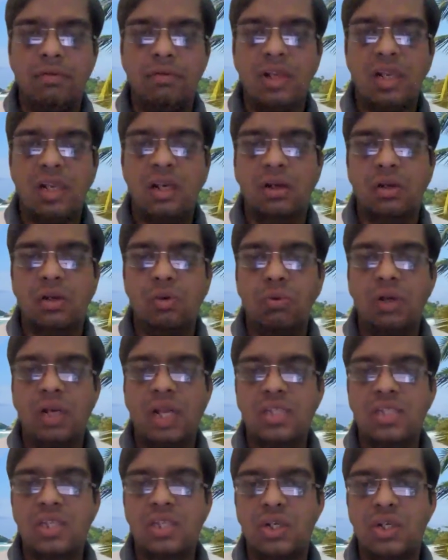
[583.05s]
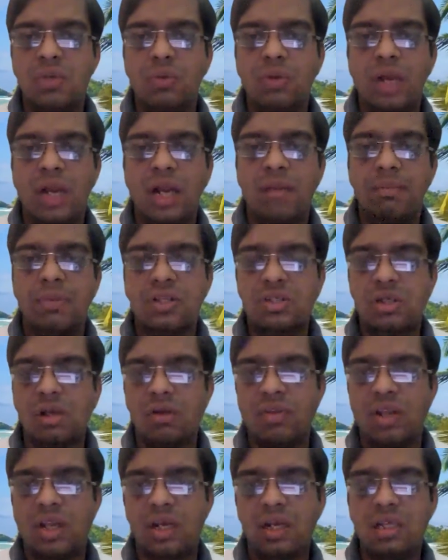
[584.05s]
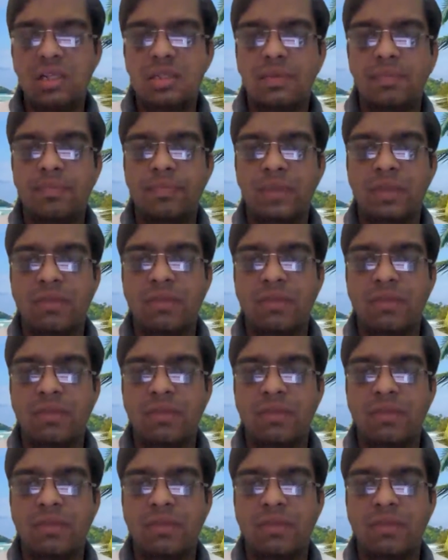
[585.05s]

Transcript: will include lassitude and muscle weakness